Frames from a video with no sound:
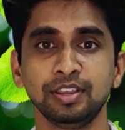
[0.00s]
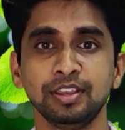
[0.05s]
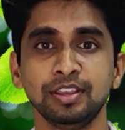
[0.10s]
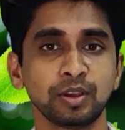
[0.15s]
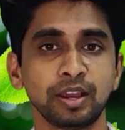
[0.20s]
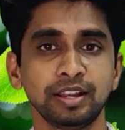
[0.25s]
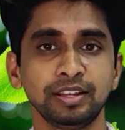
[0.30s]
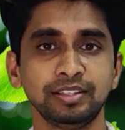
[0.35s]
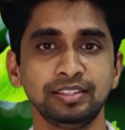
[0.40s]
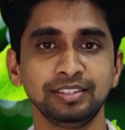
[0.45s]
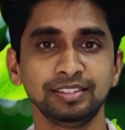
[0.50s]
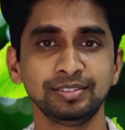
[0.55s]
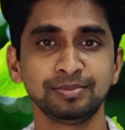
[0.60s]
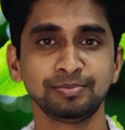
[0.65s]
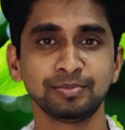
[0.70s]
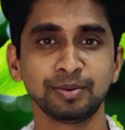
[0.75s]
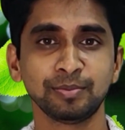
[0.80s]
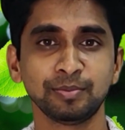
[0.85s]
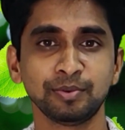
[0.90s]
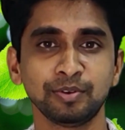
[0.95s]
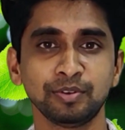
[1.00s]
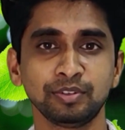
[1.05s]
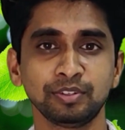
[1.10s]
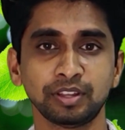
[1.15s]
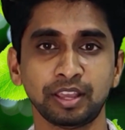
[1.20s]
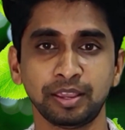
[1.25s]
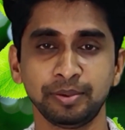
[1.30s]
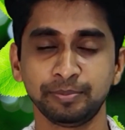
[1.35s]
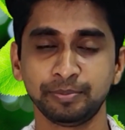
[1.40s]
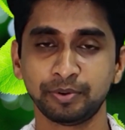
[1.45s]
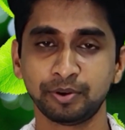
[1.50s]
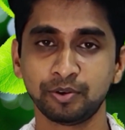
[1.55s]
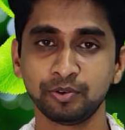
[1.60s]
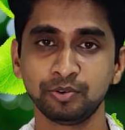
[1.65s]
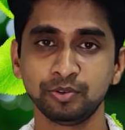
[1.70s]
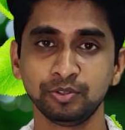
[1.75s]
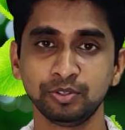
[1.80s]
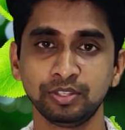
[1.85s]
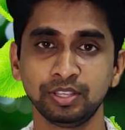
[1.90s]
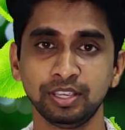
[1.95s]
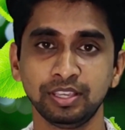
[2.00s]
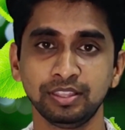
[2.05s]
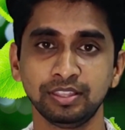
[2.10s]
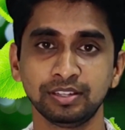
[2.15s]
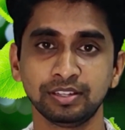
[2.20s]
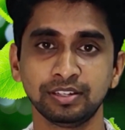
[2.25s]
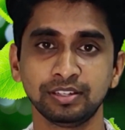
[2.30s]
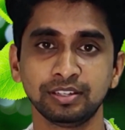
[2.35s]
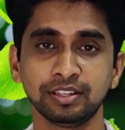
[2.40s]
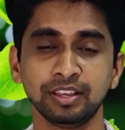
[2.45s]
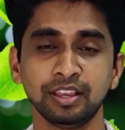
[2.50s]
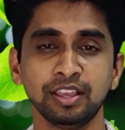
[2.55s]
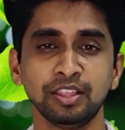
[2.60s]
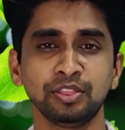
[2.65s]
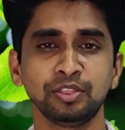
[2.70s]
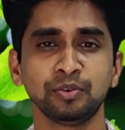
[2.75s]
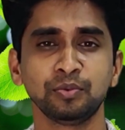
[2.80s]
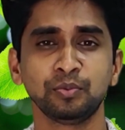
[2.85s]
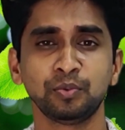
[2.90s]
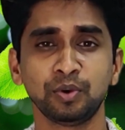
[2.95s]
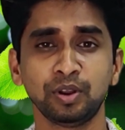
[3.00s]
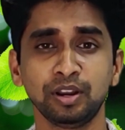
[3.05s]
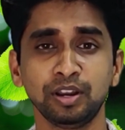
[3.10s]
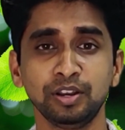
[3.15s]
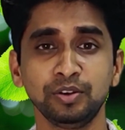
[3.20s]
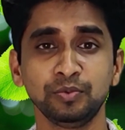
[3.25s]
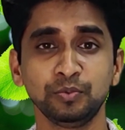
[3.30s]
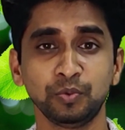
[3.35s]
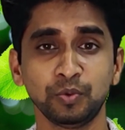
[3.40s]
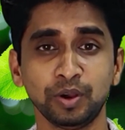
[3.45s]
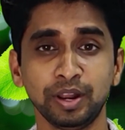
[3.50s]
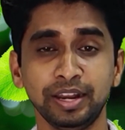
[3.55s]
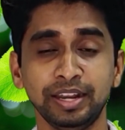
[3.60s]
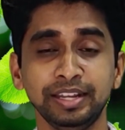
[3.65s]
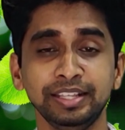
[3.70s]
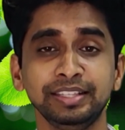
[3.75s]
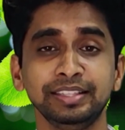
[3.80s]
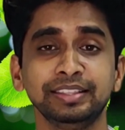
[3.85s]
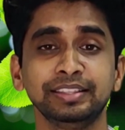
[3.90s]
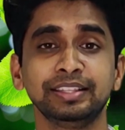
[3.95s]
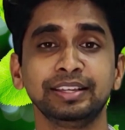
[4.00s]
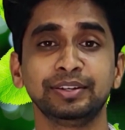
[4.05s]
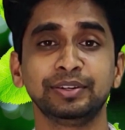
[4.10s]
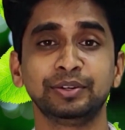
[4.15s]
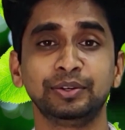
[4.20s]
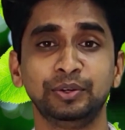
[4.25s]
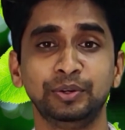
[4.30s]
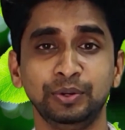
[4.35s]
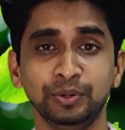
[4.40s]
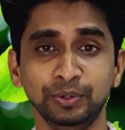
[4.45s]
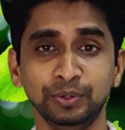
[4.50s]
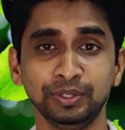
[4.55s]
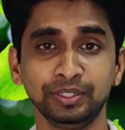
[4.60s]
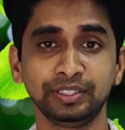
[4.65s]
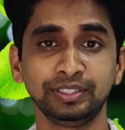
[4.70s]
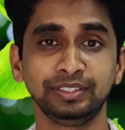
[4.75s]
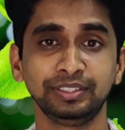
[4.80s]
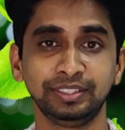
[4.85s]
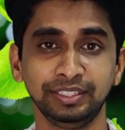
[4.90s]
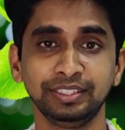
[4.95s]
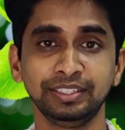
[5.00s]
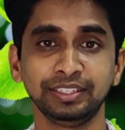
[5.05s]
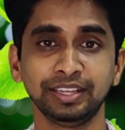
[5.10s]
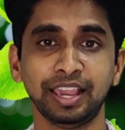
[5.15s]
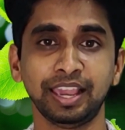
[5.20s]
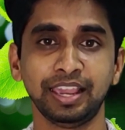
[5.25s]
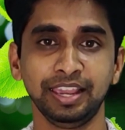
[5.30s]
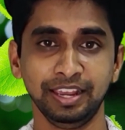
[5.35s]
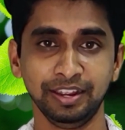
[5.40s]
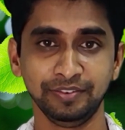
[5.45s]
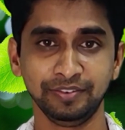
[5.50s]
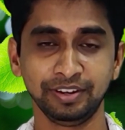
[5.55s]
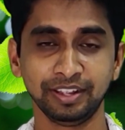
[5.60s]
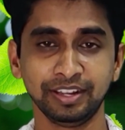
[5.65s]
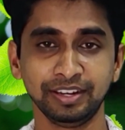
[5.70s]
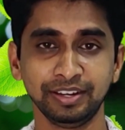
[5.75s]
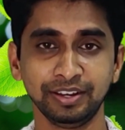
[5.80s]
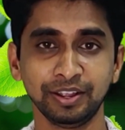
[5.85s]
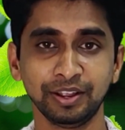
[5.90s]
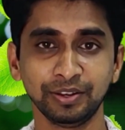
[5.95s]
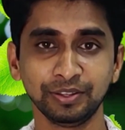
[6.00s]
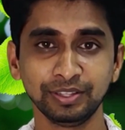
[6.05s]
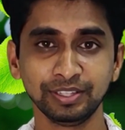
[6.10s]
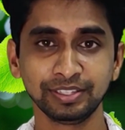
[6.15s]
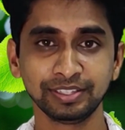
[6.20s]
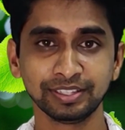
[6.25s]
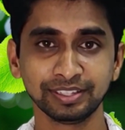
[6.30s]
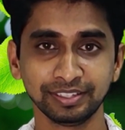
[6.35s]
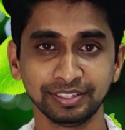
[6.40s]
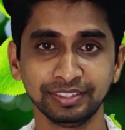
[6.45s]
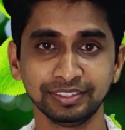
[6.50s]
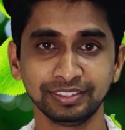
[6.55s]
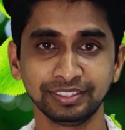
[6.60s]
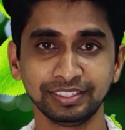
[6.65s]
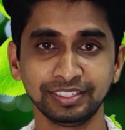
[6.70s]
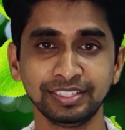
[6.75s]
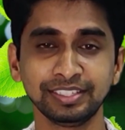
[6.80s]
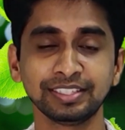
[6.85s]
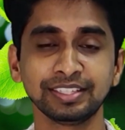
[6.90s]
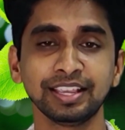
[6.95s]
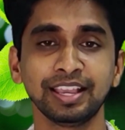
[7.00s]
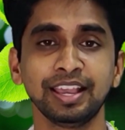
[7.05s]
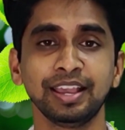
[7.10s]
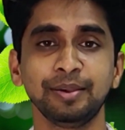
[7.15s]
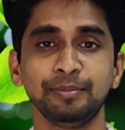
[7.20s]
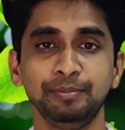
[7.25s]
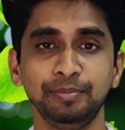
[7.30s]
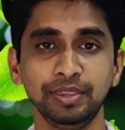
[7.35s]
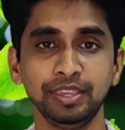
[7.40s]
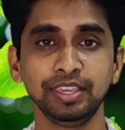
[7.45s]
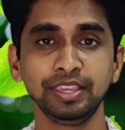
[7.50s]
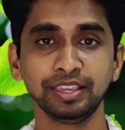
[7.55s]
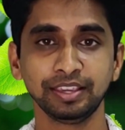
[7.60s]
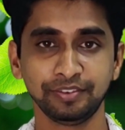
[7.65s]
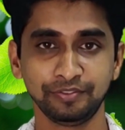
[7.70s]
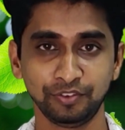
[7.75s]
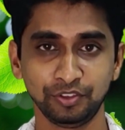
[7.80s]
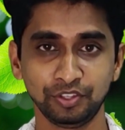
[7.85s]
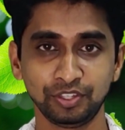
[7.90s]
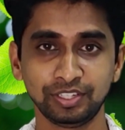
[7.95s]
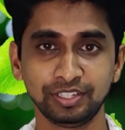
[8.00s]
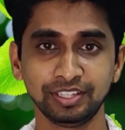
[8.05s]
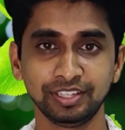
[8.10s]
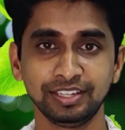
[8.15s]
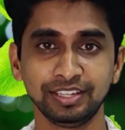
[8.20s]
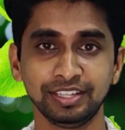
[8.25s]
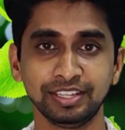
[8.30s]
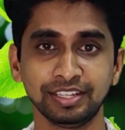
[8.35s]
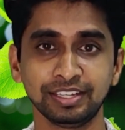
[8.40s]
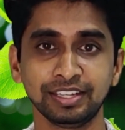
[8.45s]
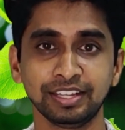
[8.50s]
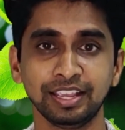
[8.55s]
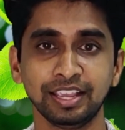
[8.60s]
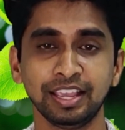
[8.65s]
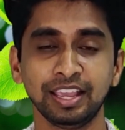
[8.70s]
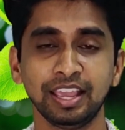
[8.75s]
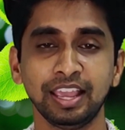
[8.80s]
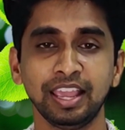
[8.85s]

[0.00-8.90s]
So at this moment I'm proud to say that the one and only the good thing I have done on this earth is being a vegetarian.